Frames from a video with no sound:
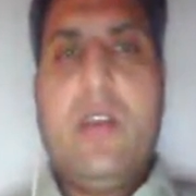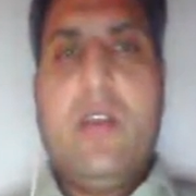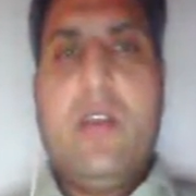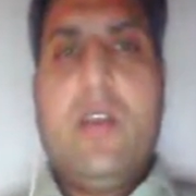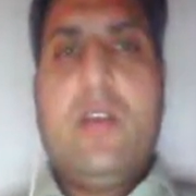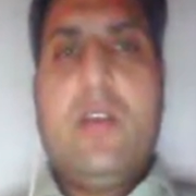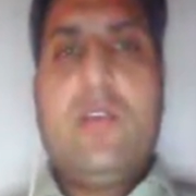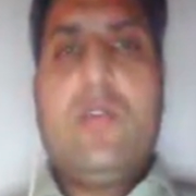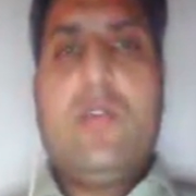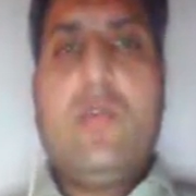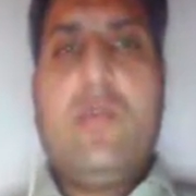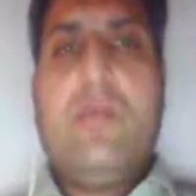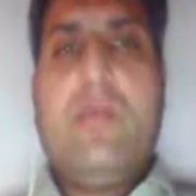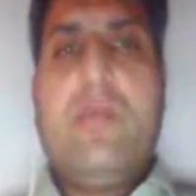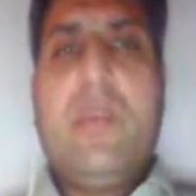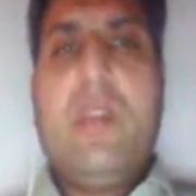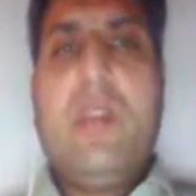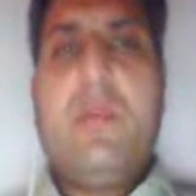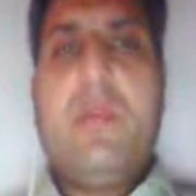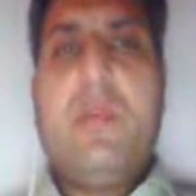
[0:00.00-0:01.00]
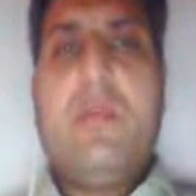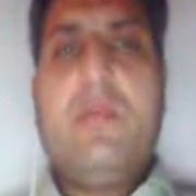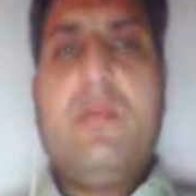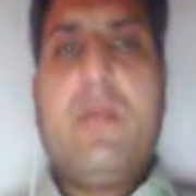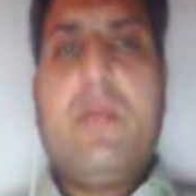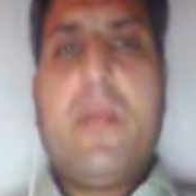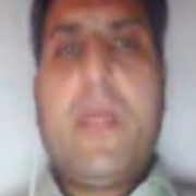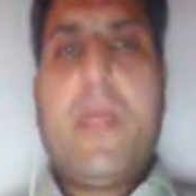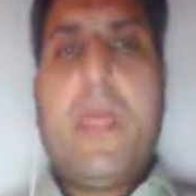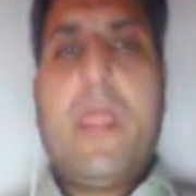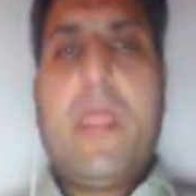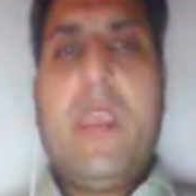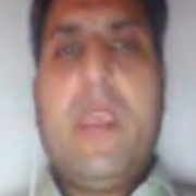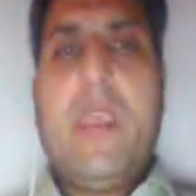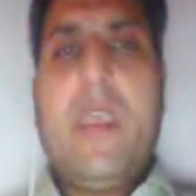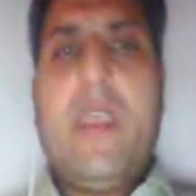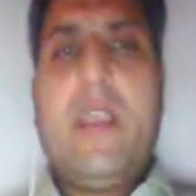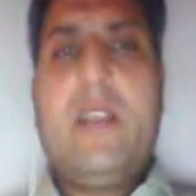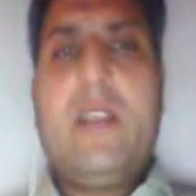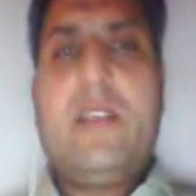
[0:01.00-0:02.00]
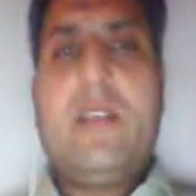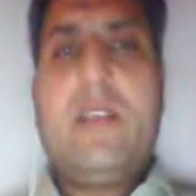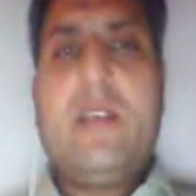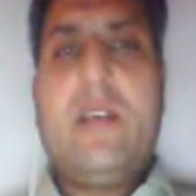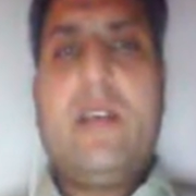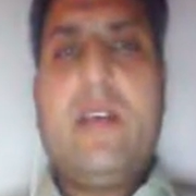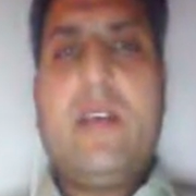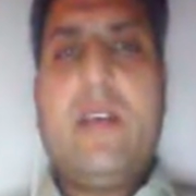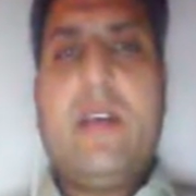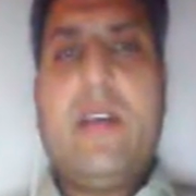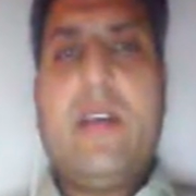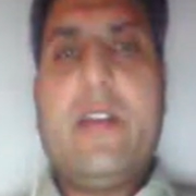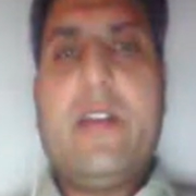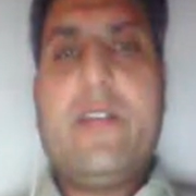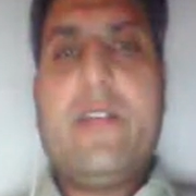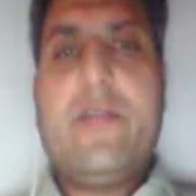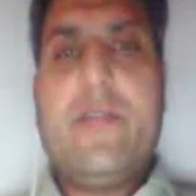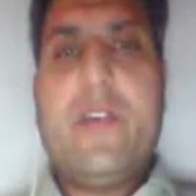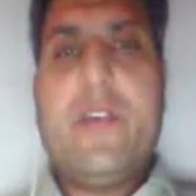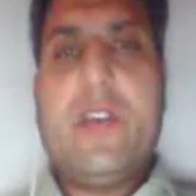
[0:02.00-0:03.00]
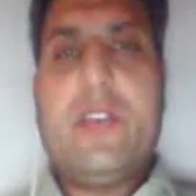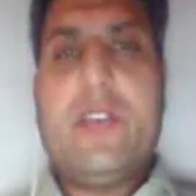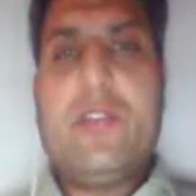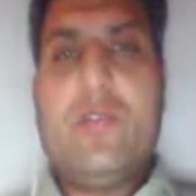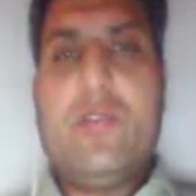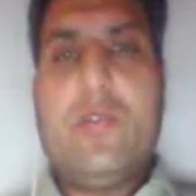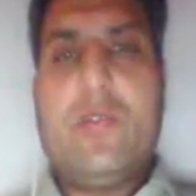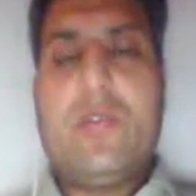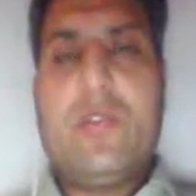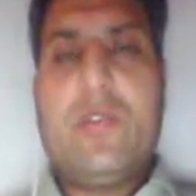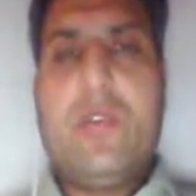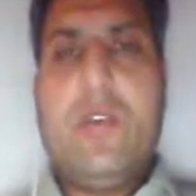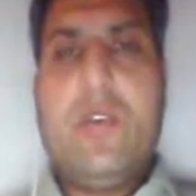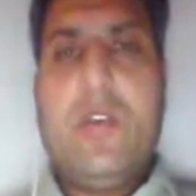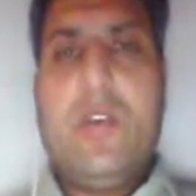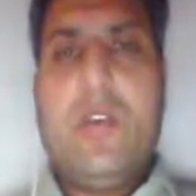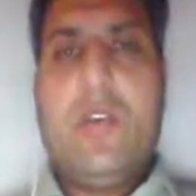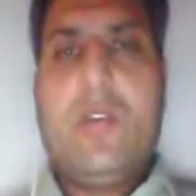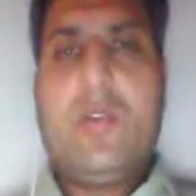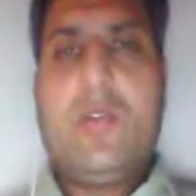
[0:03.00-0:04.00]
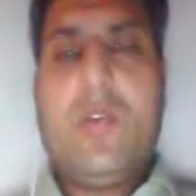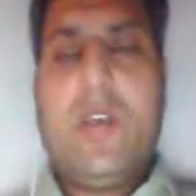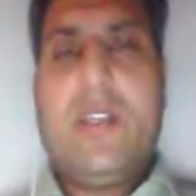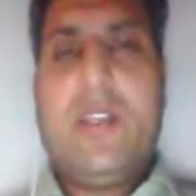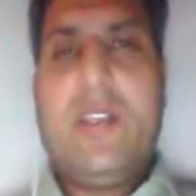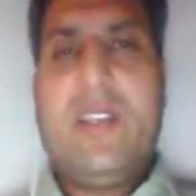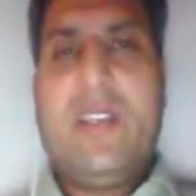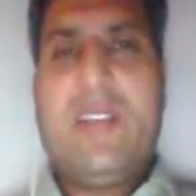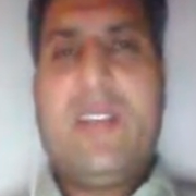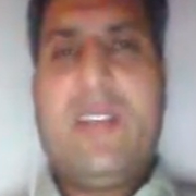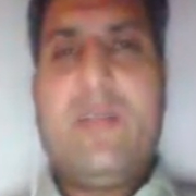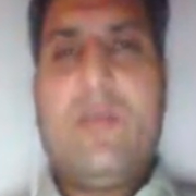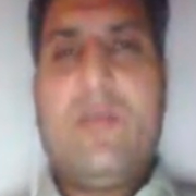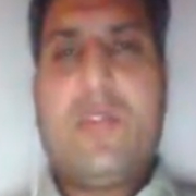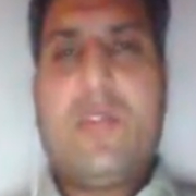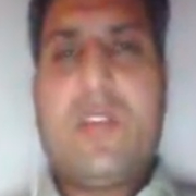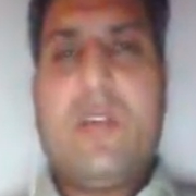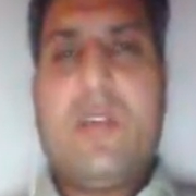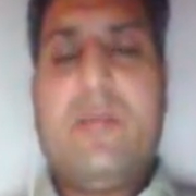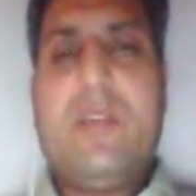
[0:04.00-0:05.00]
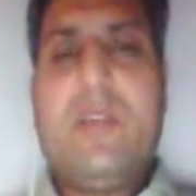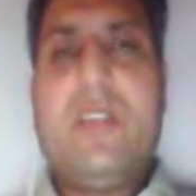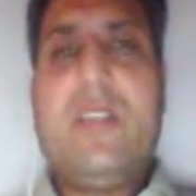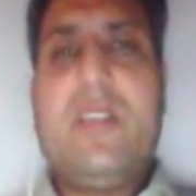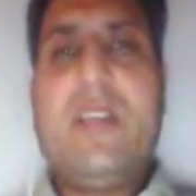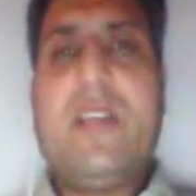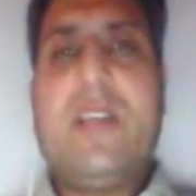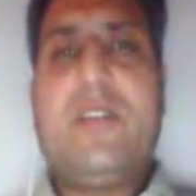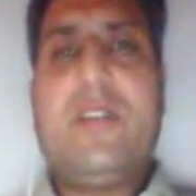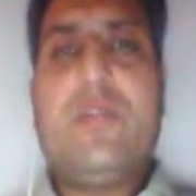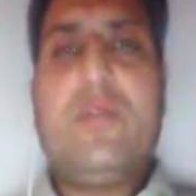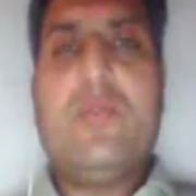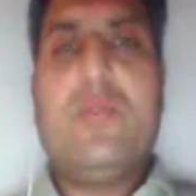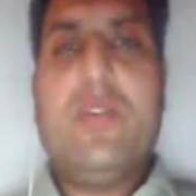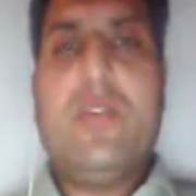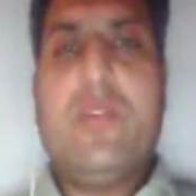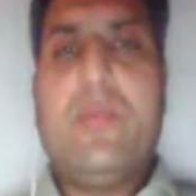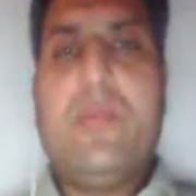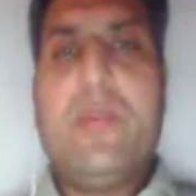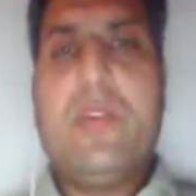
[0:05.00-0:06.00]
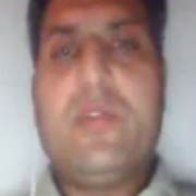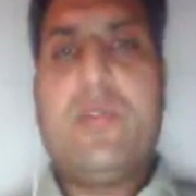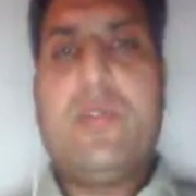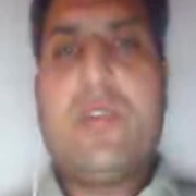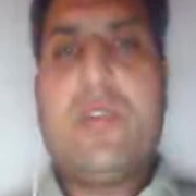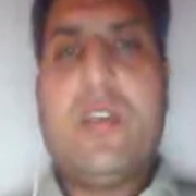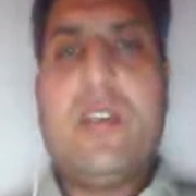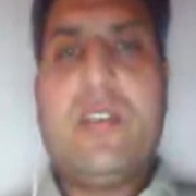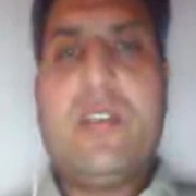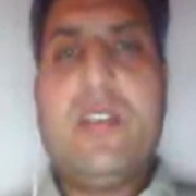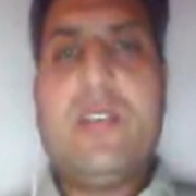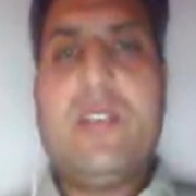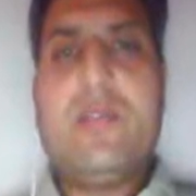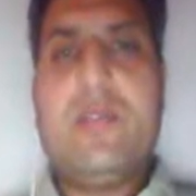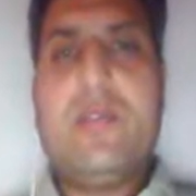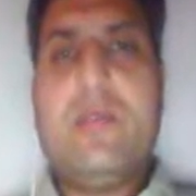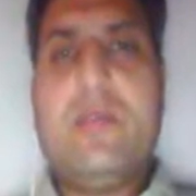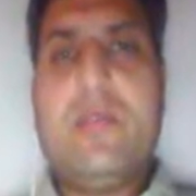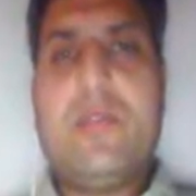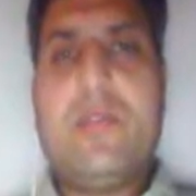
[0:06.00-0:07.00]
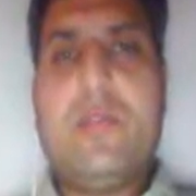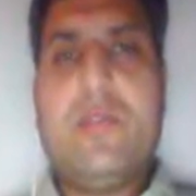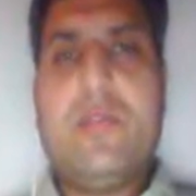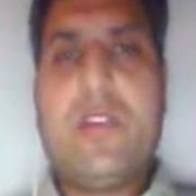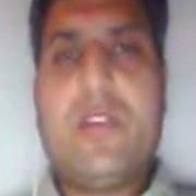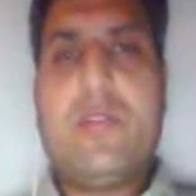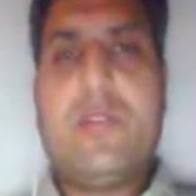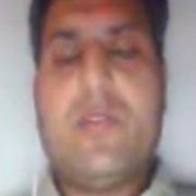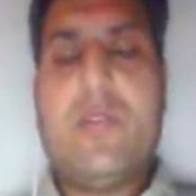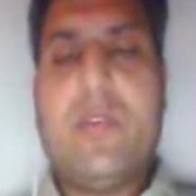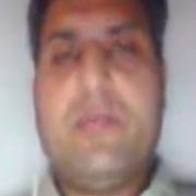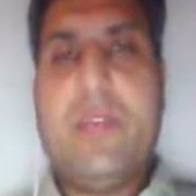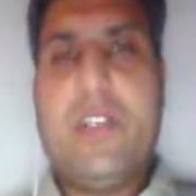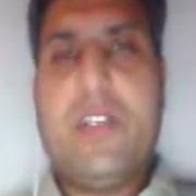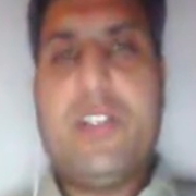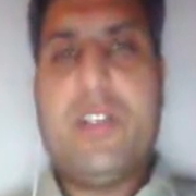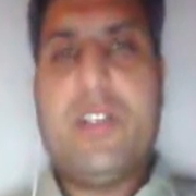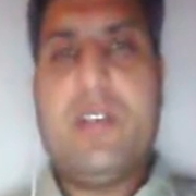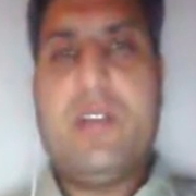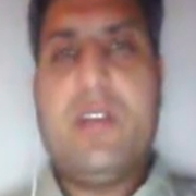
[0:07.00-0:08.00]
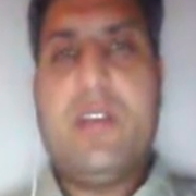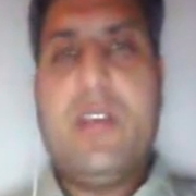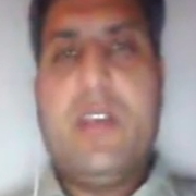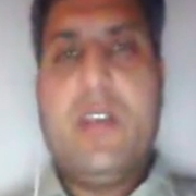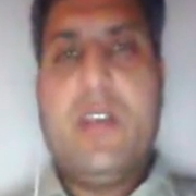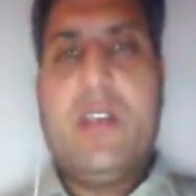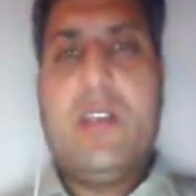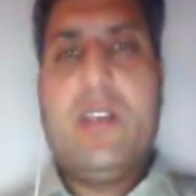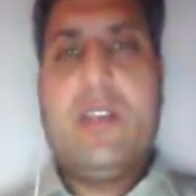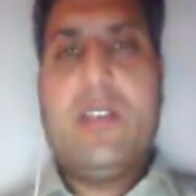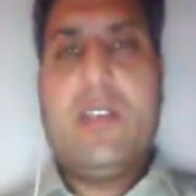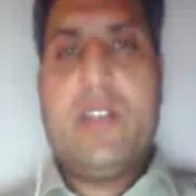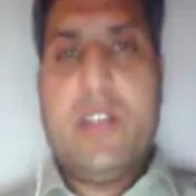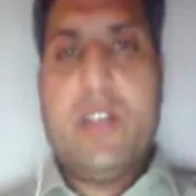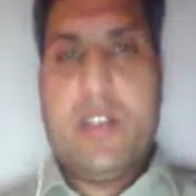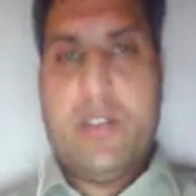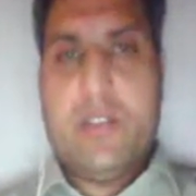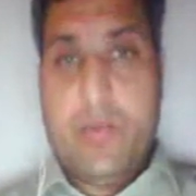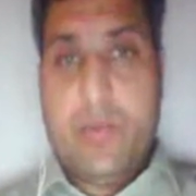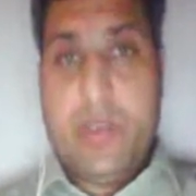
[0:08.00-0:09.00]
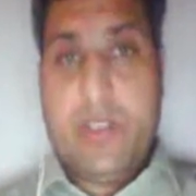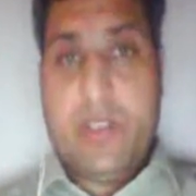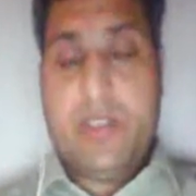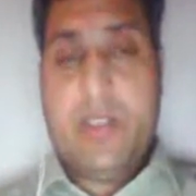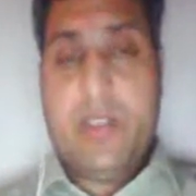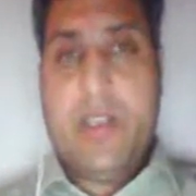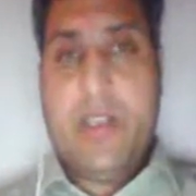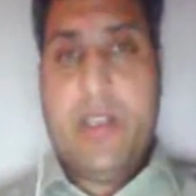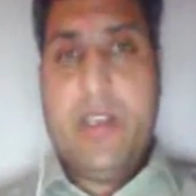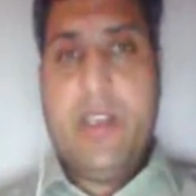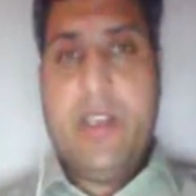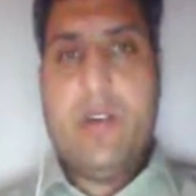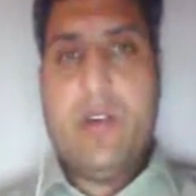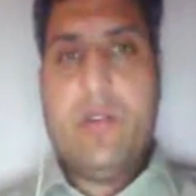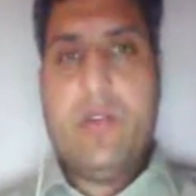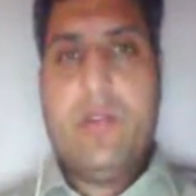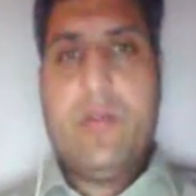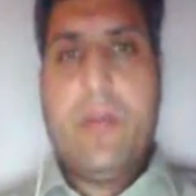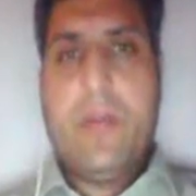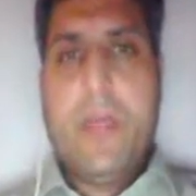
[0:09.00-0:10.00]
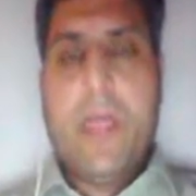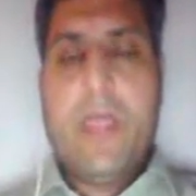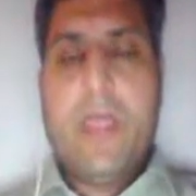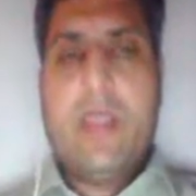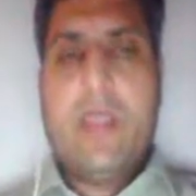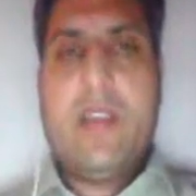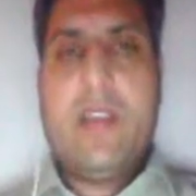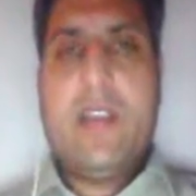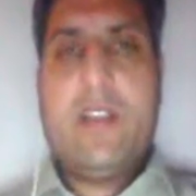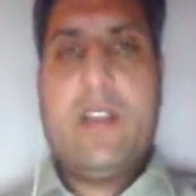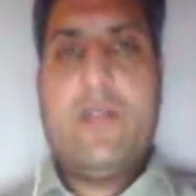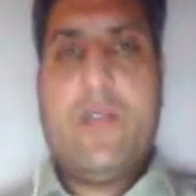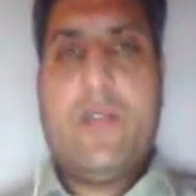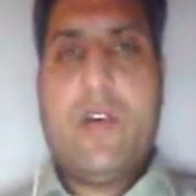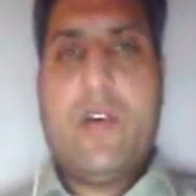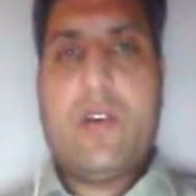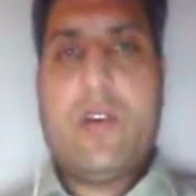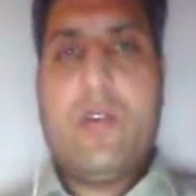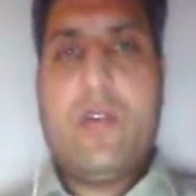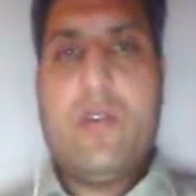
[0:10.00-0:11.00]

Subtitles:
So minimum age at first dose. So I think this is most commonly related to the European society, so that's why I mentioned 6 weeks. Anyhow, as for our